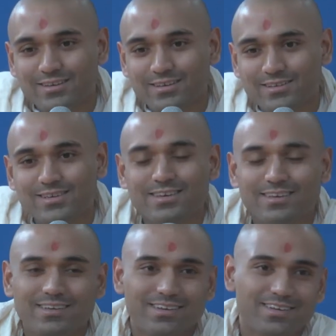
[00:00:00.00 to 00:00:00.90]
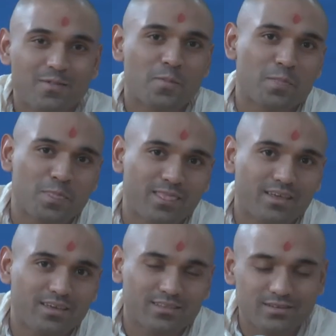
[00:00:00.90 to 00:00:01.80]
See,
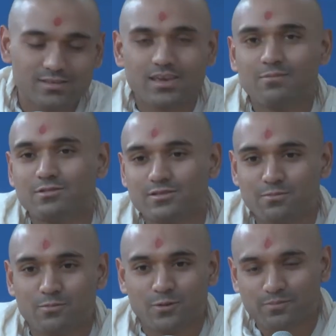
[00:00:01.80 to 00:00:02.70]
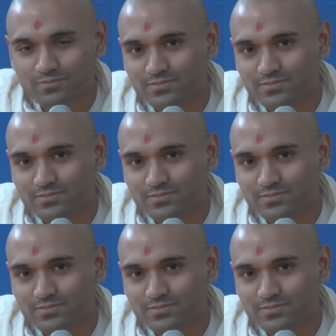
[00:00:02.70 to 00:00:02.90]
this game is simple.